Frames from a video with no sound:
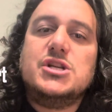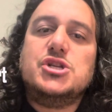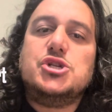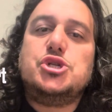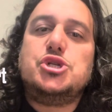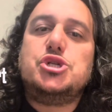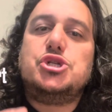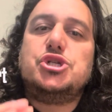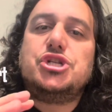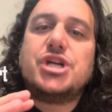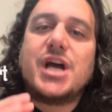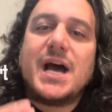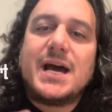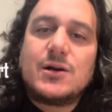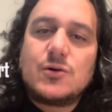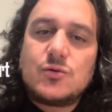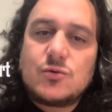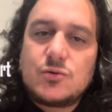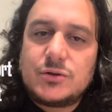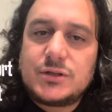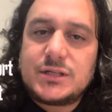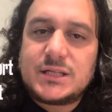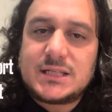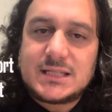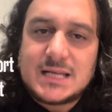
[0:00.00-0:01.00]

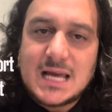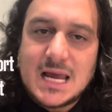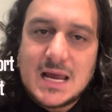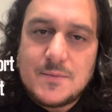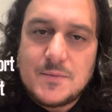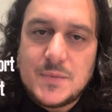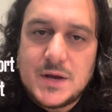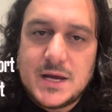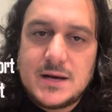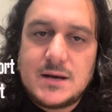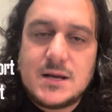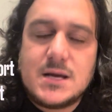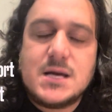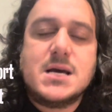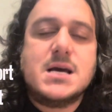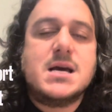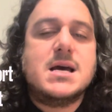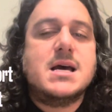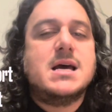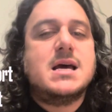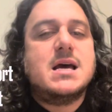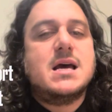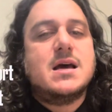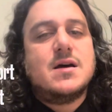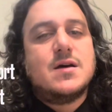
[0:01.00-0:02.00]
general statement.
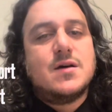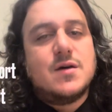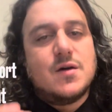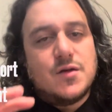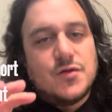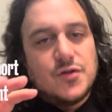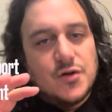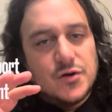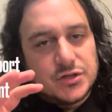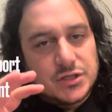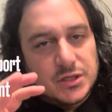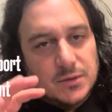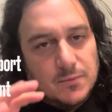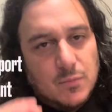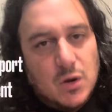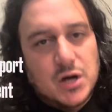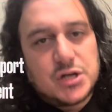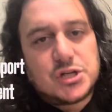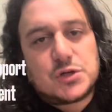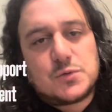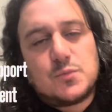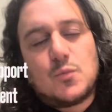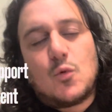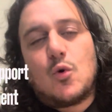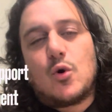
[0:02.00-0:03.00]
There's a
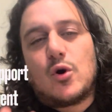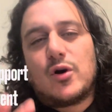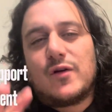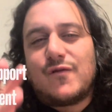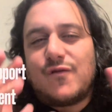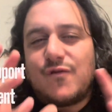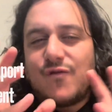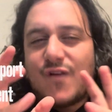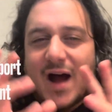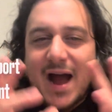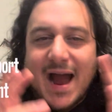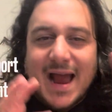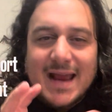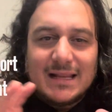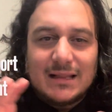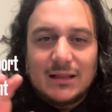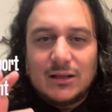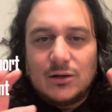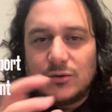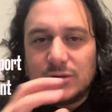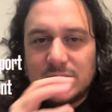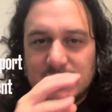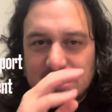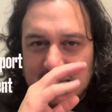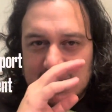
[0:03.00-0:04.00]
much more fine little
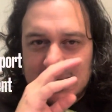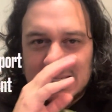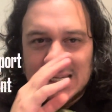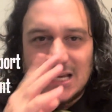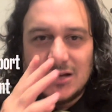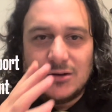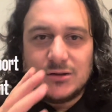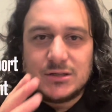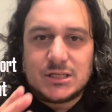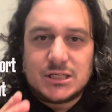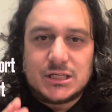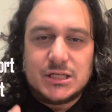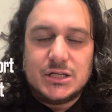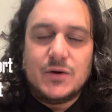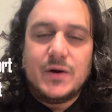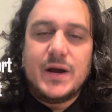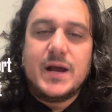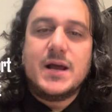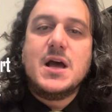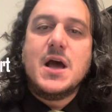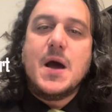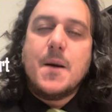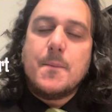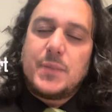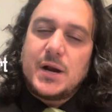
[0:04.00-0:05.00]
details to it,
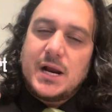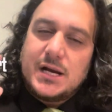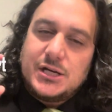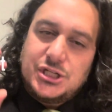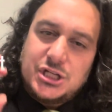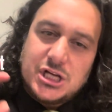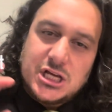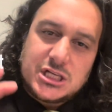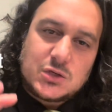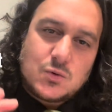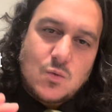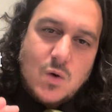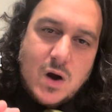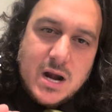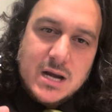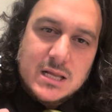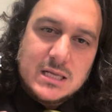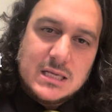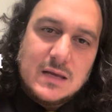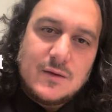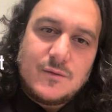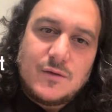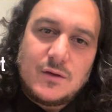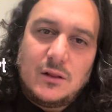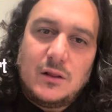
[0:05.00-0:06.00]
but I just wanted to
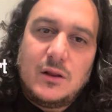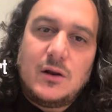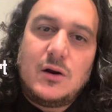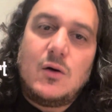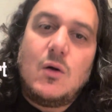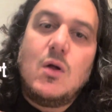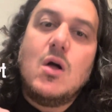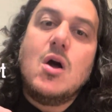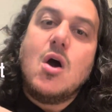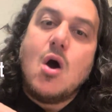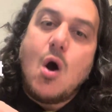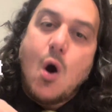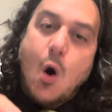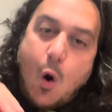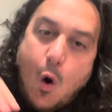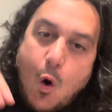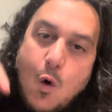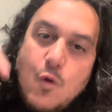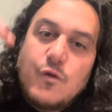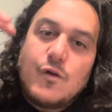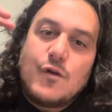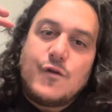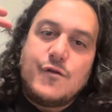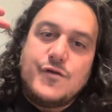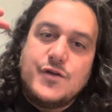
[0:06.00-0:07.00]
give a little
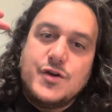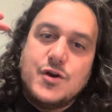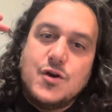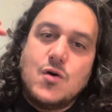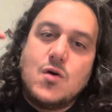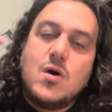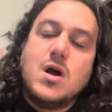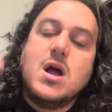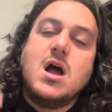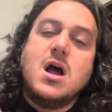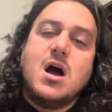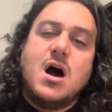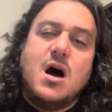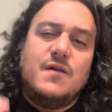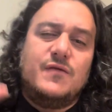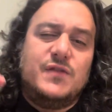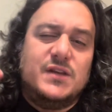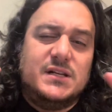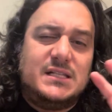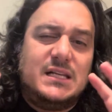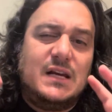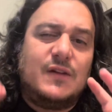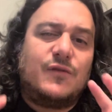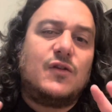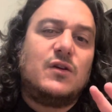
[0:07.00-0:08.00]
overview of the
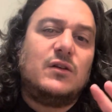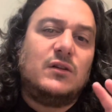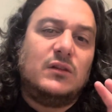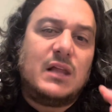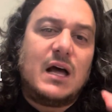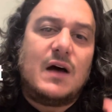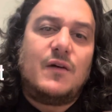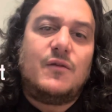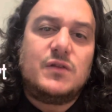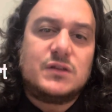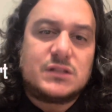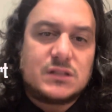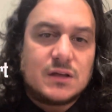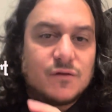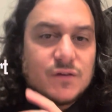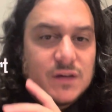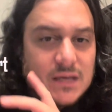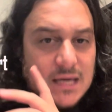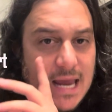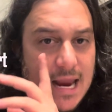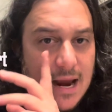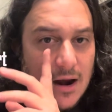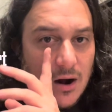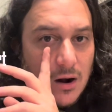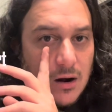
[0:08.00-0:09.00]
different levels of
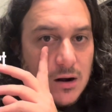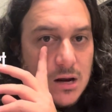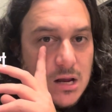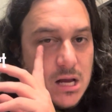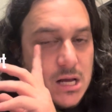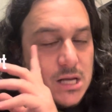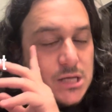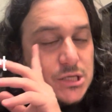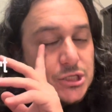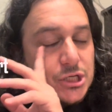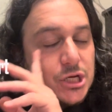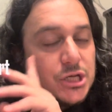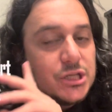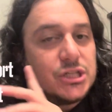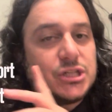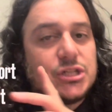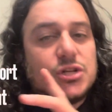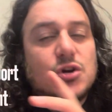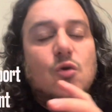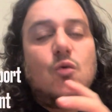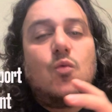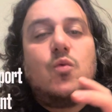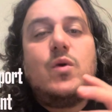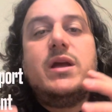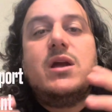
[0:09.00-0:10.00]
care, just so
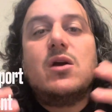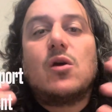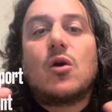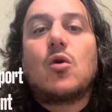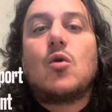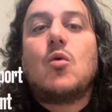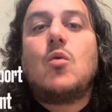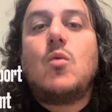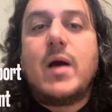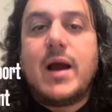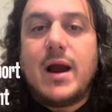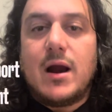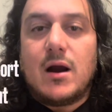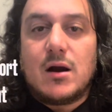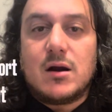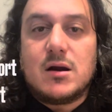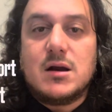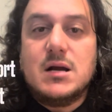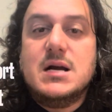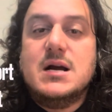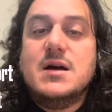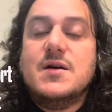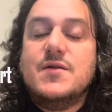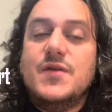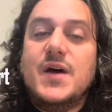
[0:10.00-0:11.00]
we are aware
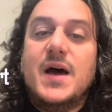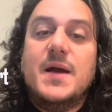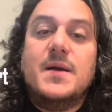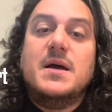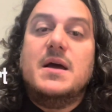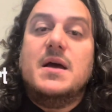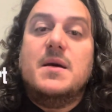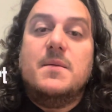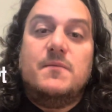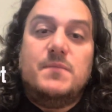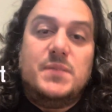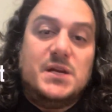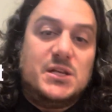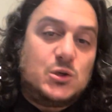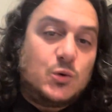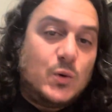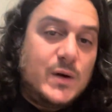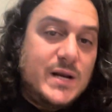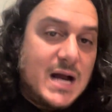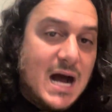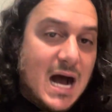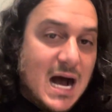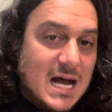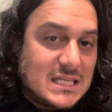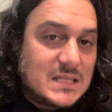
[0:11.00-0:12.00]
that between
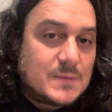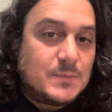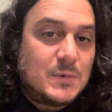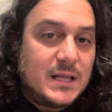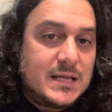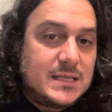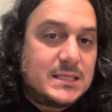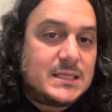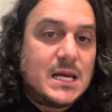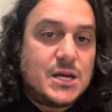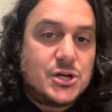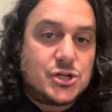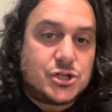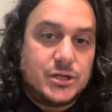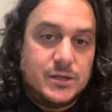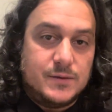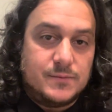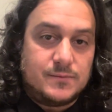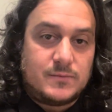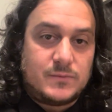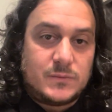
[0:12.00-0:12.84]
hospitalization